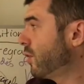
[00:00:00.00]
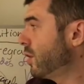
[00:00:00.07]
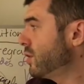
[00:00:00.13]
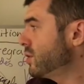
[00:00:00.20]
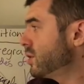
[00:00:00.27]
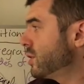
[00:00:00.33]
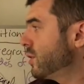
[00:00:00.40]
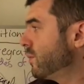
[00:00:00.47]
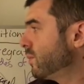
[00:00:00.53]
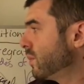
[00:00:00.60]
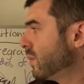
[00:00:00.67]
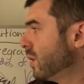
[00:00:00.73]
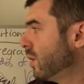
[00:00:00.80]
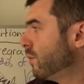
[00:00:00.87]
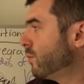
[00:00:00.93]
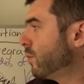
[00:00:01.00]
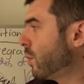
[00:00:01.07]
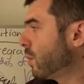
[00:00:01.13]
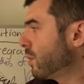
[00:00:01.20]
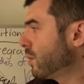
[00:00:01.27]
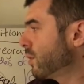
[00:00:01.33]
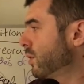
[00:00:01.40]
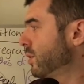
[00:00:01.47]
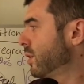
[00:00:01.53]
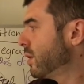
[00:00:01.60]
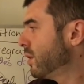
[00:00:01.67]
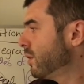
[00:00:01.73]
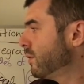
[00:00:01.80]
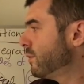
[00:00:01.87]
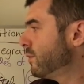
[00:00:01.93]
First, fourth,
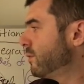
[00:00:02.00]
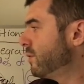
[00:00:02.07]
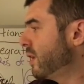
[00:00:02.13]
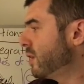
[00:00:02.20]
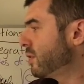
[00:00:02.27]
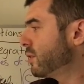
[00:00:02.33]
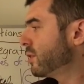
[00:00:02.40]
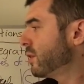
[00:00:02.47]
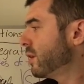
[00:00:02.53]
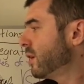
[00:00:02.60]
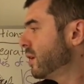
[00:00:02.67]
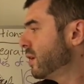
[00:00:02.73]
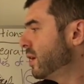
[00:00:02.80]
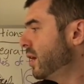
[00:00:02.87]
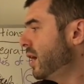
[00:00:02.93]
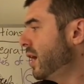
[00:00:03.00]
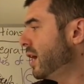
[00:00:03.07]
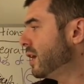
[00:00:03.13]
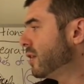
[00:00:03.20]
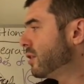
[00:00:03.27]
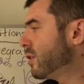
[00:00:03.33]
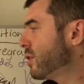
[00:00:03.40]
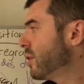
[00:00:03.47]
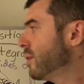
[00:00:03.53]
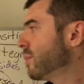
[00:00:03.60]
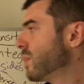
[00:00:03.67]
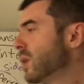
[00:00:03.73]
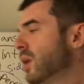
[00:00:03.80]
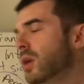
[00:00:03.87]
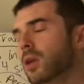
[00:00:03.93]
fifth, eighth.
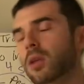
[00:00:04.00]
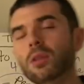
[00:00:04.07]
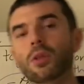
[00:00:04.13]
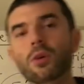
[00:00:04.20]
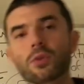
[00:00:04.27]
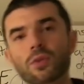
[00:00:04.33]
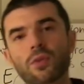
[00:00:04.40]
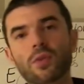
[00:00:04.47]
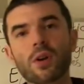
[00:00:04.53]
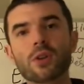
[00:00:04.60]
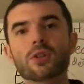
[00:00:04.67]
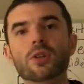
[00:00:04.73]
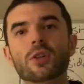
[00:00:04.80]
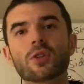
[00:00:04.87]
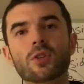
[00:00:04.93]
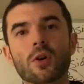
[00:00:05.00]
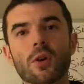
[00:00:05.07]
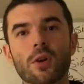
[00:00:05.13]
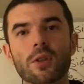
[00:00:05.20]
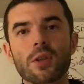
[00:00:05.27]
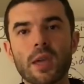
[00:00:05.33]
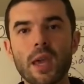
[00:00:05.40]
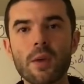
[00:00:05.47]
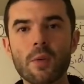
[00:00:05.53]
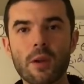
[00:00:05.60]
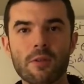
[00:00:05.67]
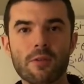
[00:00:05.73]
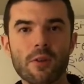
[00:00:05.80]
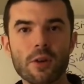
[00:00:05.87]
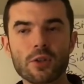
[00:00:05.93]
Those functions are the
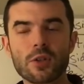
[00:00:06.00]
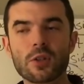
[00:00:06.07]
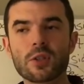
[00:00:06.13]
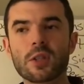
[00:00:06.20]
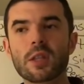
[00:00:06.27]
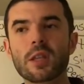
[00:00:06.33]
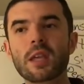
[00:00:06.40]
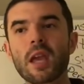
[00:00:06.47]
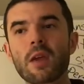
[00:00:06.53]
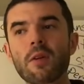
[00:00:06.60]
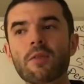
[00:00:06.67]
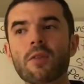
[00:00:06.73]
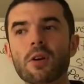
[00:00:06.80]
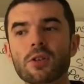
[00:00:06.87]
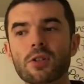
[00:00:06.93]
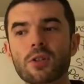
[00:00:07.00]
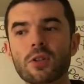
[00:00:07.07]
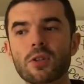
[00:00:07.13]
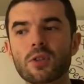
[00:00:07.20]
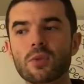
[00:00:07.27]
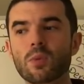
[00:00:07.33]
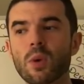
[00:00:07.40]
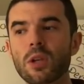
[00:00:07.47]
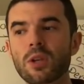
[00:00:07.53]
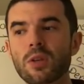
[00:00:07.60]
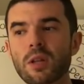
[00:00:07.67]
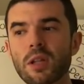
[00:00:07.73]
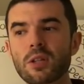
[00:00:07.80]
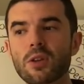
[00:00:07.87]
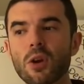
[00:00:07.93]
gateway functions, and the gateway functions is what
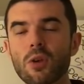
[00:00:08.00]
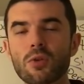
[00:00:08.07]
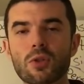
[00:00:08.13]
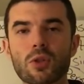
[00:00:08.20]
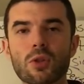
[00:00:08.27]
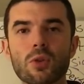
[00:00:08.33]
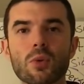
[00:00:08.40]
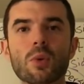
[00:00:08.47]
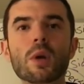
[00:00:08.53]
you need to go to.